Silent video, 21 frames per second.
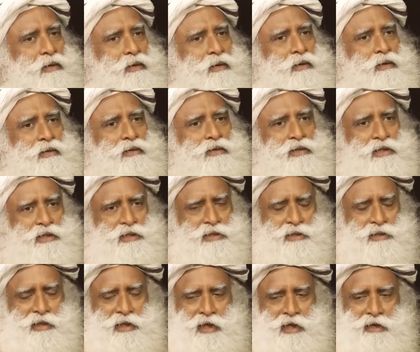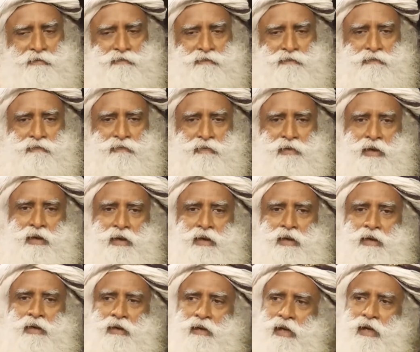This life
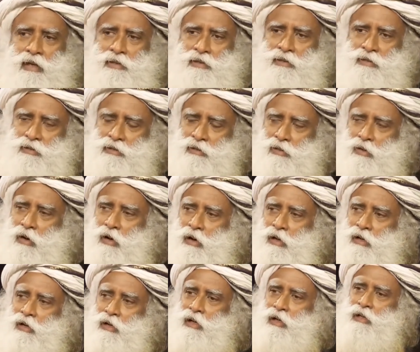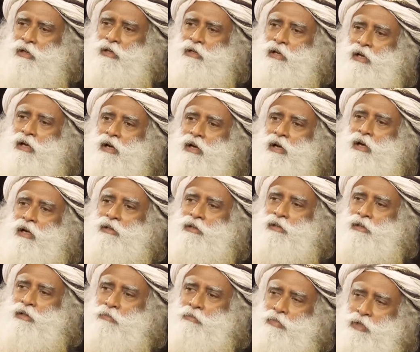runs on
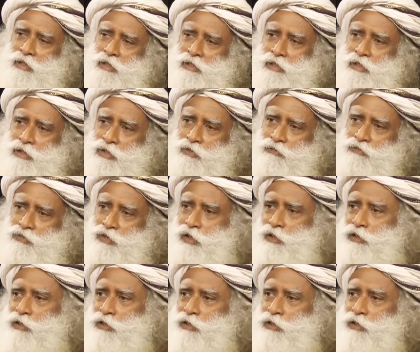the basis of certain